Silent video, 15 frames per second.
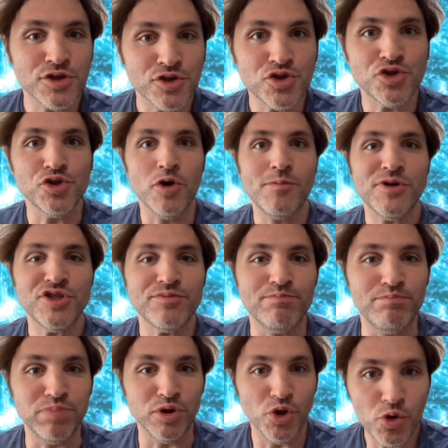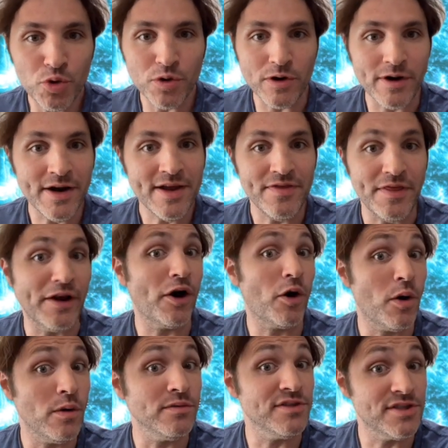so much bluer than our
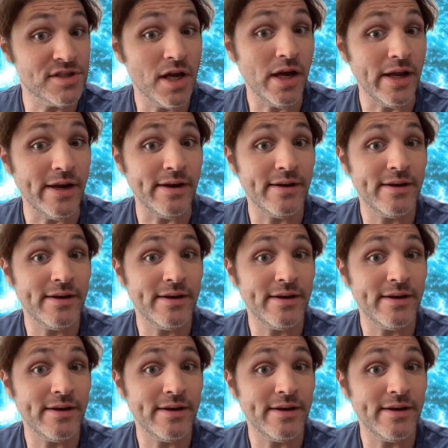own sun?